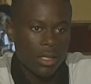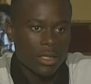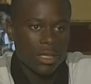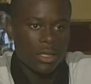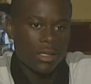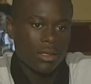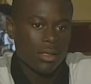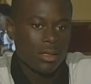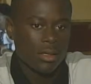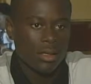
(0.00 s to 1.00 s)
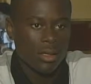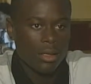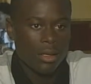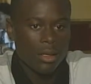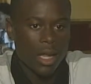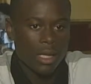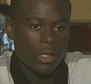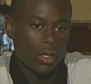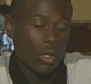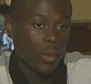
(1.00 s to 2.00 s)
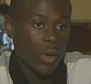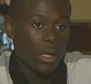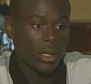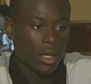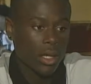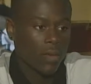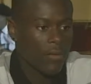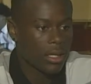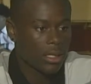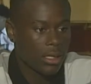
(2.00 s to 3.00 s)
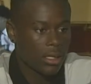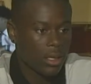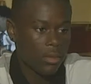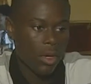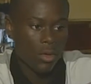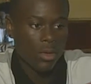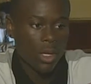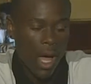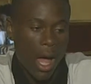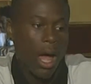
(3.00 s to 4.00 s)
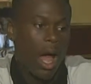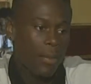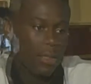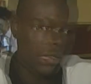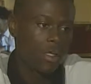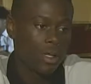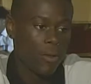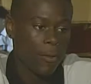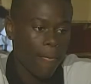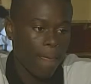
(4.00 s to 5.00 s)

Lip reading: Just like doing the right thing. If I see something, go do the opposite of it.